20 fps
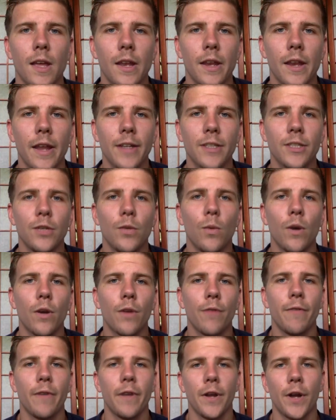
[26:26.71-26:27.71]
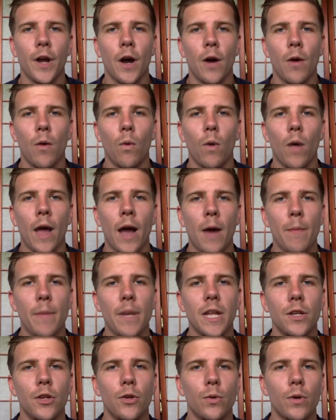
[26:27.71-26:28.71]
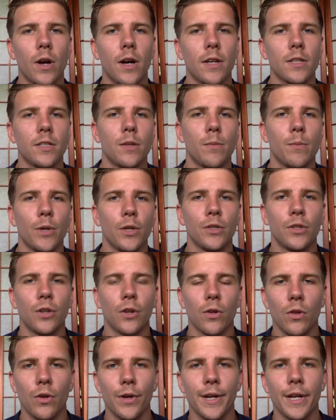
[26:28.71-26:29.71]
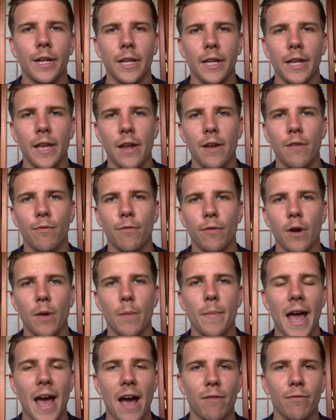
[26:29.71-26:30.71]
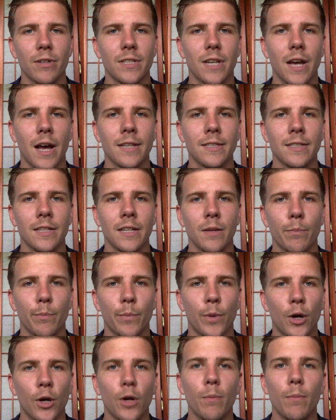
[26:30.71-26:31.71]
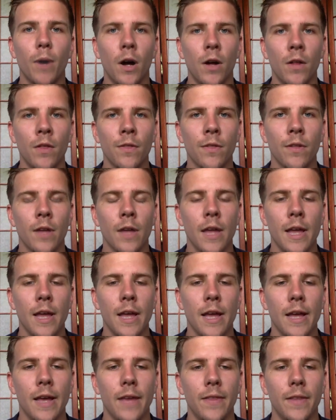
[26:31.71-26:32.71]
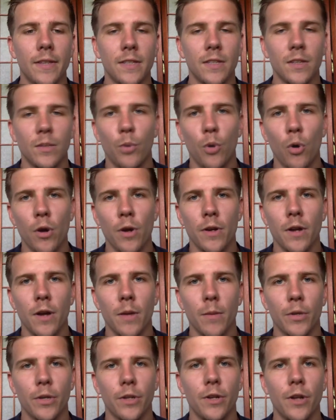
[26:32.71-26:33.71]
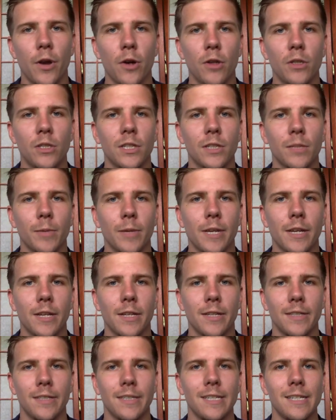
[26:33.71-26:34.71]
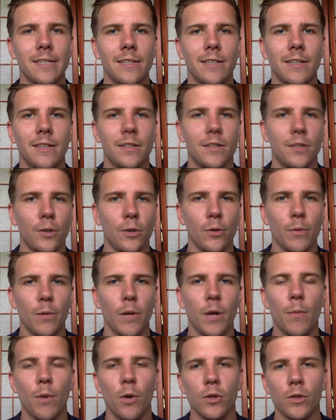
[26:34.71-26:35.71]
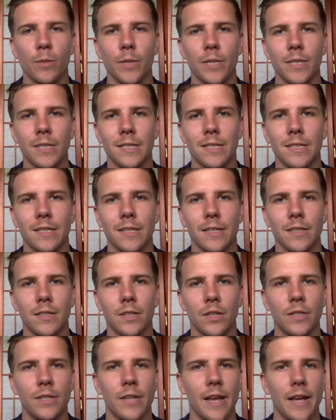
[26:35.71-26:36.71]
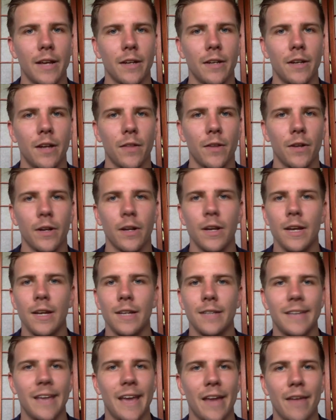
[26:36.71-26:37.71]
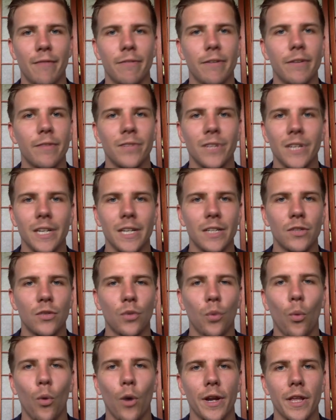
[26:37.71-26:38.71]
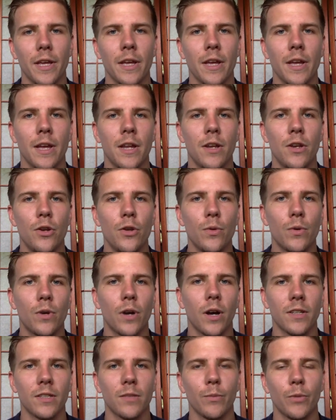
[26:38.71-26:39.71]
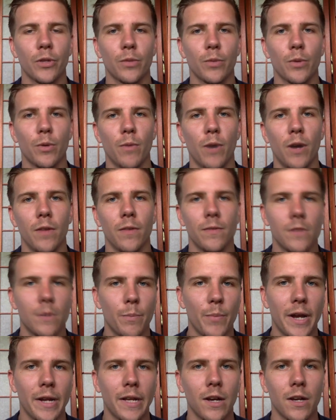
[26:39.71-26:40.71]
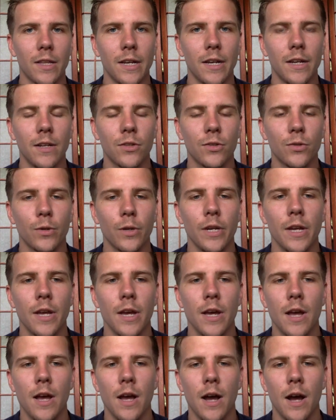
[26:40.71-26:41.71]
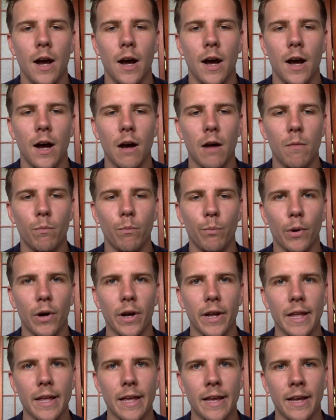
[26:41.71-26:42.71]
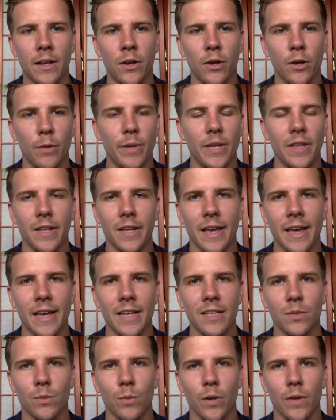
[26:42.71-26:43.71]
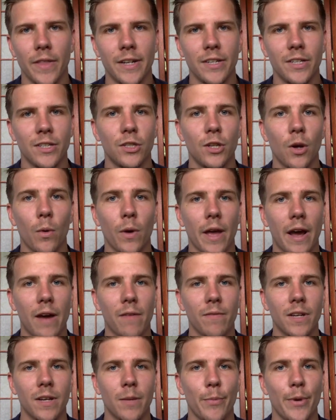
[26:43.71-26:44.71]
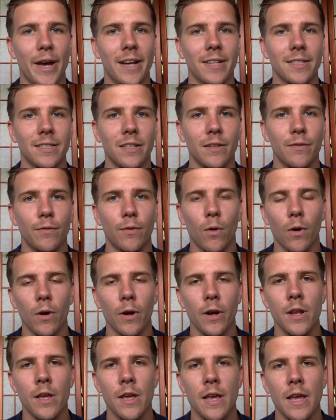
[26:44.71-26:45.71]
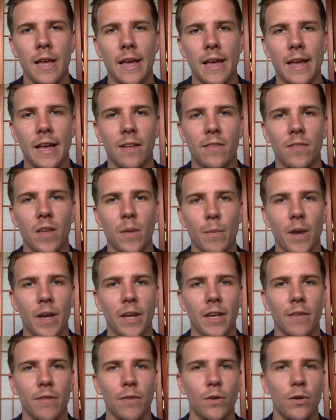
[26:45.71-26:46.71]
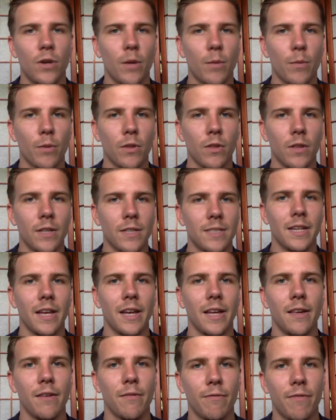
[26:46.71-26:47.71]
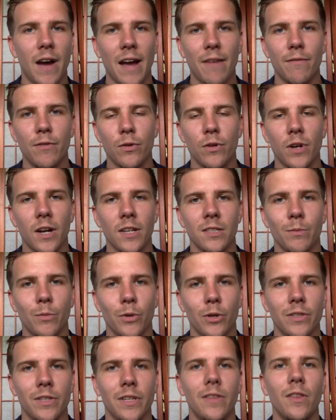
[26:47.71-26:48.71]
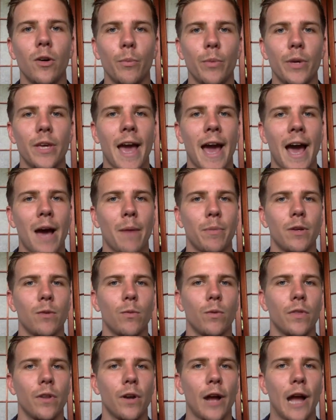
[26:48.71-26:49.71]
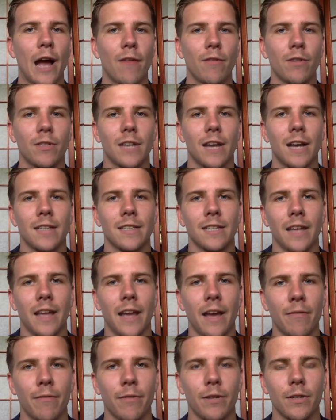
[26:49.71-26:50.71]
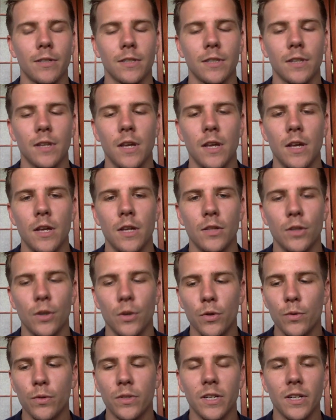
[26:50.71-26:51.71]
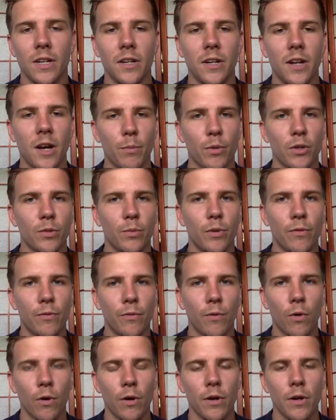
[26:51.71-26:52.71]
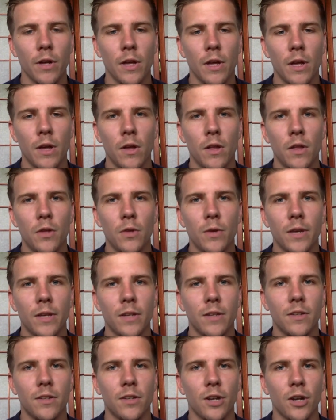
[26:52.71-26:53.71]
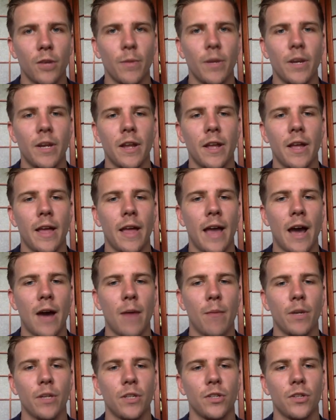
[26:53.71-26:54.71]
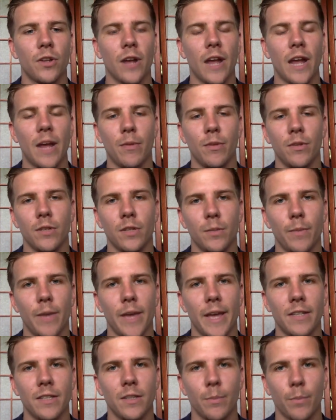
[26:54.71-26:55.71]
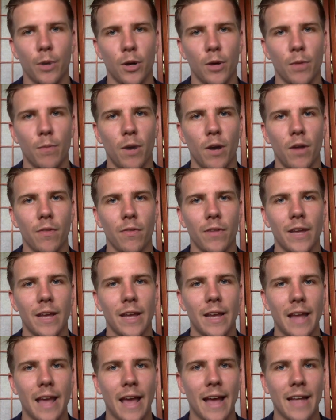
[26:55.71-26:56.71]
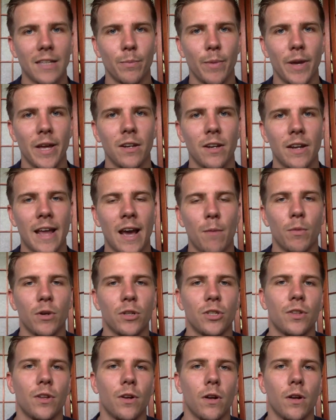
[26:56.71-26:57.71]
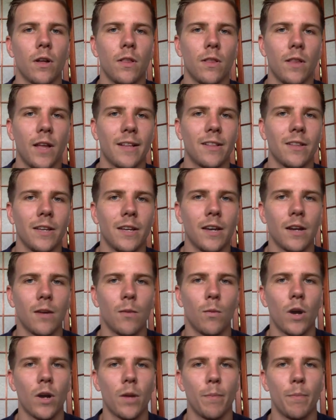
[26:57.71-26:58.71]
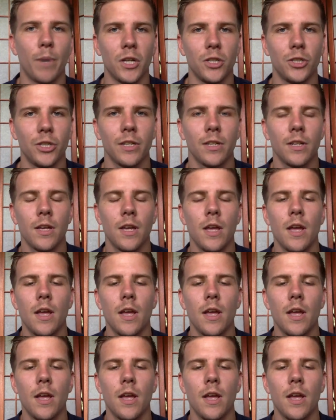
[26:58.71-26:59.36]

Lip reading: Next, you'll want to figure out how many new customers they're looking to get from advertising per month. And this is an important number to know just because it's easy to assume most businesses could take another 10, 15, 20 new customers per month, depending on the industry. But it could be the case where they just don't have the capacity for it, and they might give you a number, let's say 5 new customers, and they'll be happy with their advertising efforts. So using the numbers before, you can determine how much they're able to spend per month in ad spend and how much they're likely going to want to budget.